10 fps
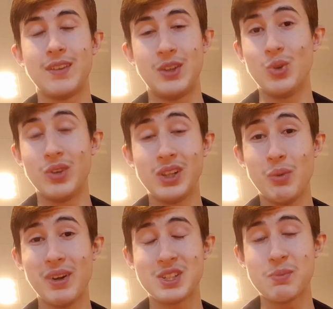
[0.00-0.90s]
Do you really
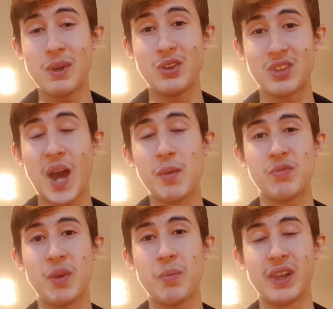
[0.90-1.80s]
want to spend your time
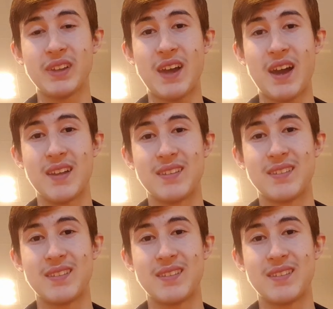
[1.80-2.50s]
with people like that?